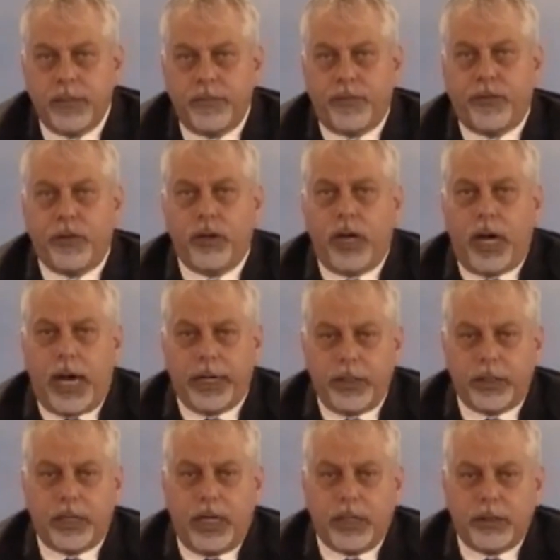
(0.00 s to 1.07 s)
for
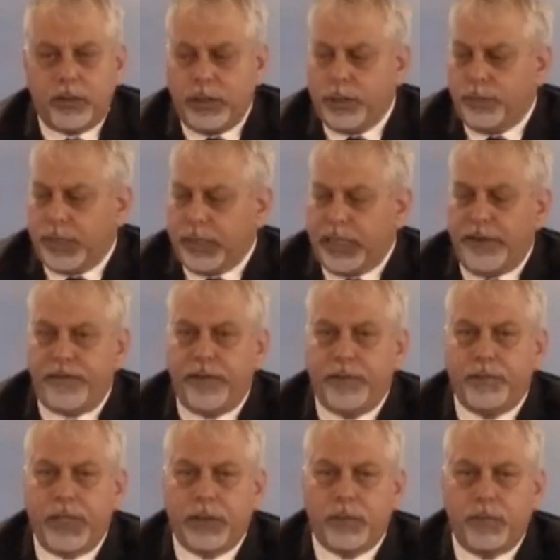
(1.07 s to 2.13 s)
other countries, but
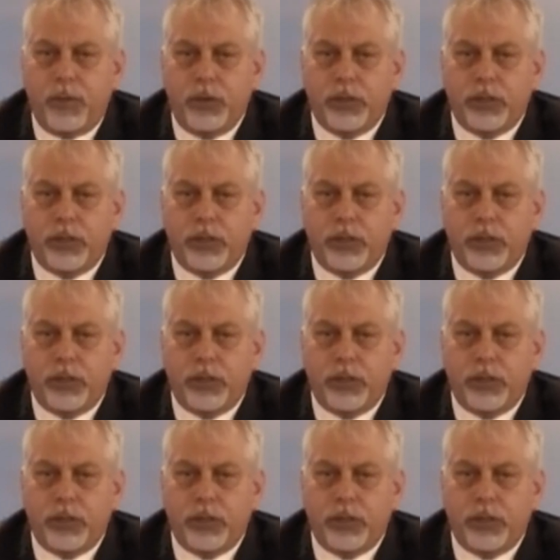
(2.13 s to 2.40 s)
definitely, but